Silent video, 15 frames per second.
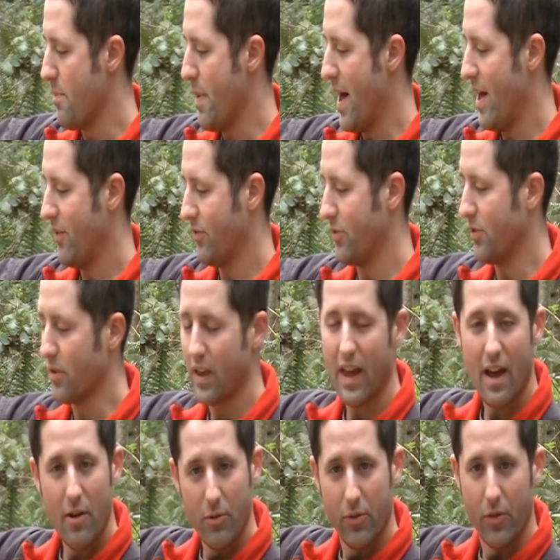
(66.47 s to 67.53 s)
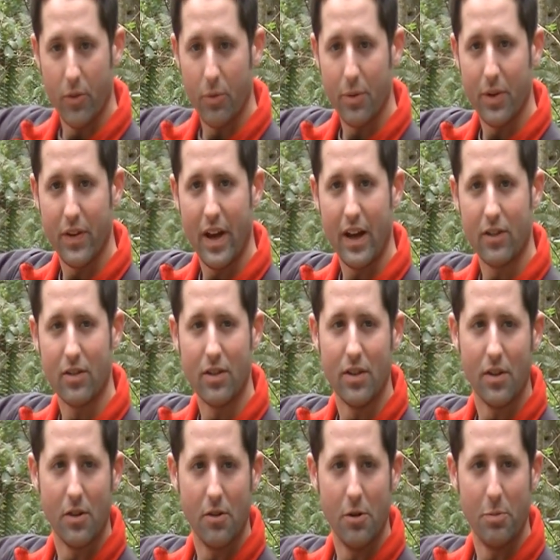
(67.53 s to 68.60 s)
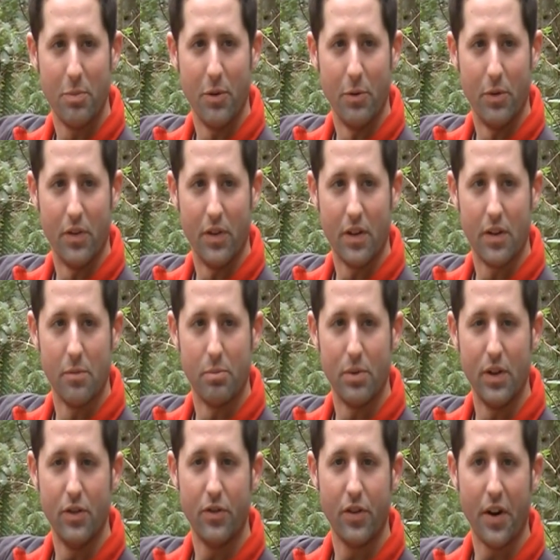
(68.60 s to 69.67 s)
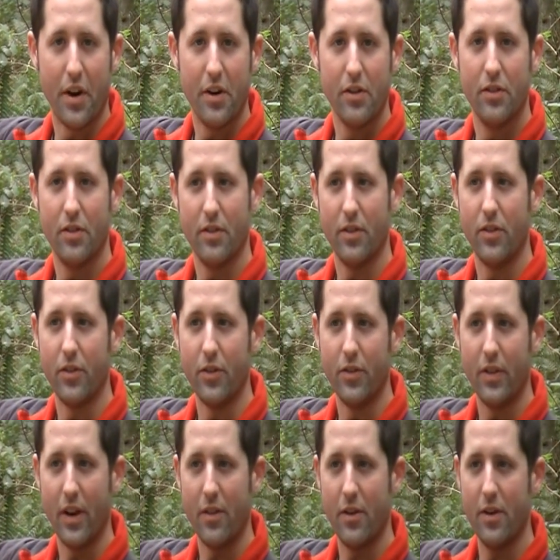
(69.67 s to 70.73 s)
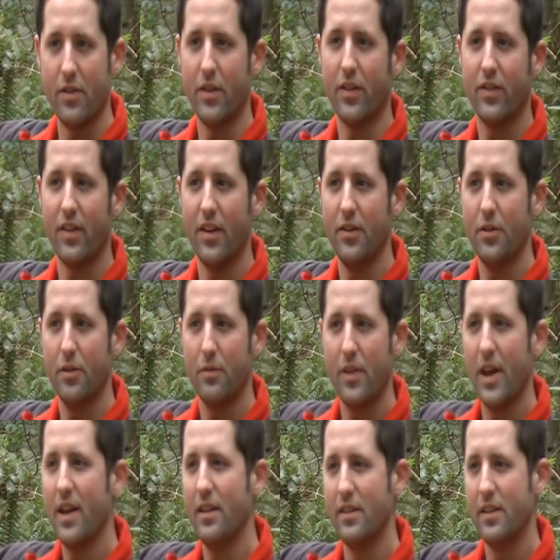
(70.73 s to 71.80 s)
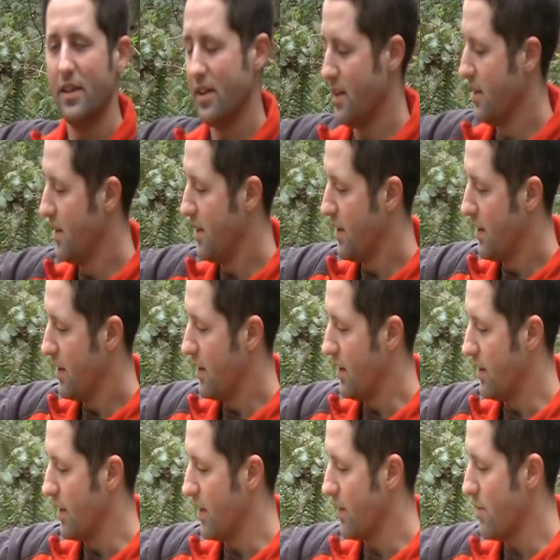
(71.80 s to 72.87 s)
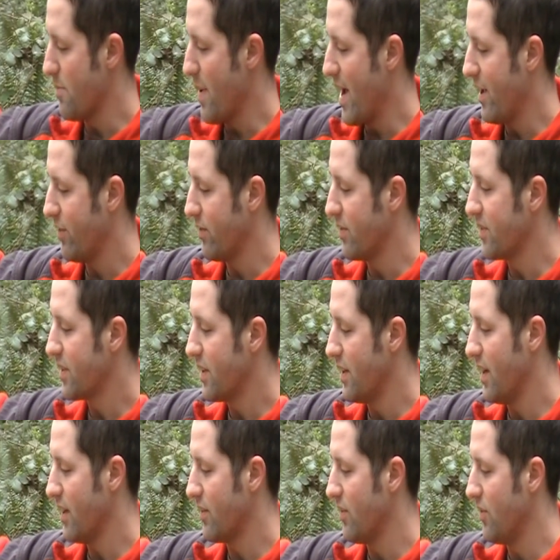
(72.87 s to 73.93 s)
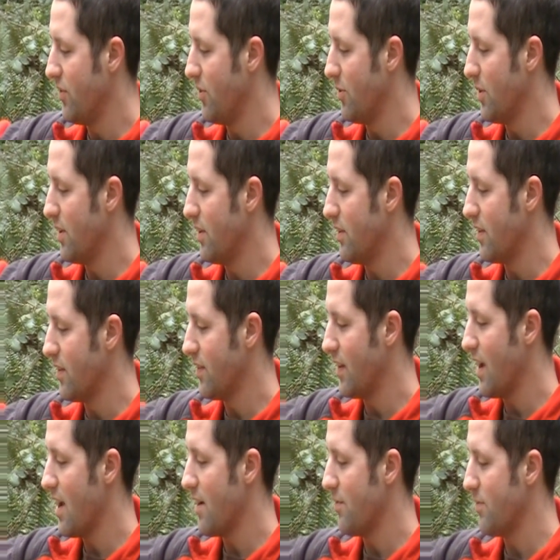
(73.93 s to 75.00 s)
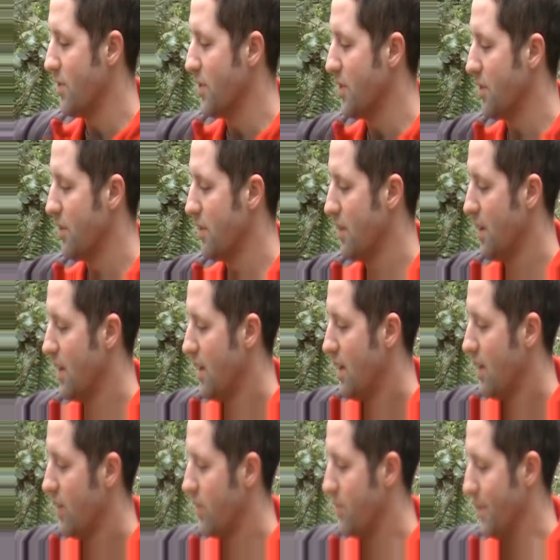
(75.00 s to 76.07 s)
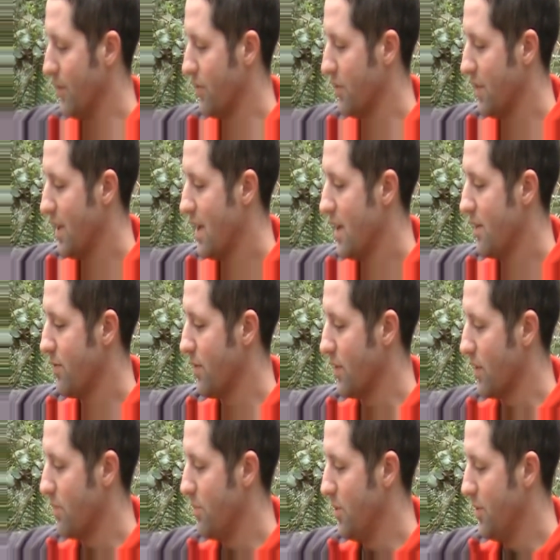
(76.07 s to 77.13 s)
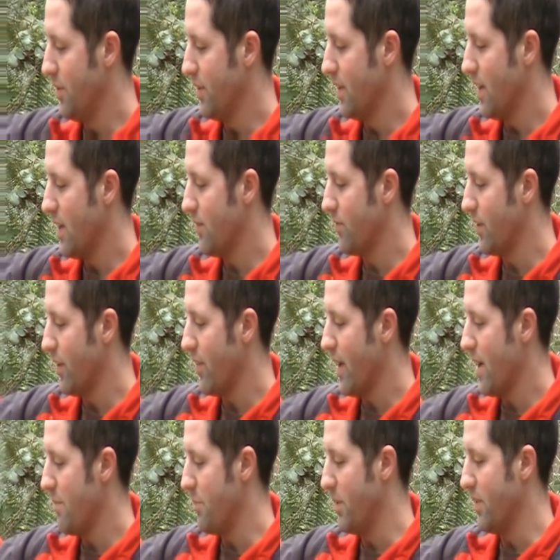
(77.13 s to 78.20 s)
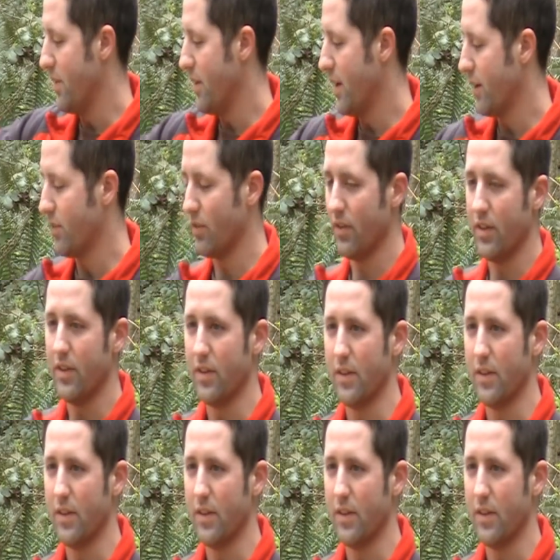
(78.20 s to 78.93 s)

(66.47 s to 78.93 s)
Pastoral Council was actually the group that was in complete charge, and so you see how they're in the center of that, and like the pastor is connected to it, and the staff, and the spiritual life, and the community life, and all that, but they're actually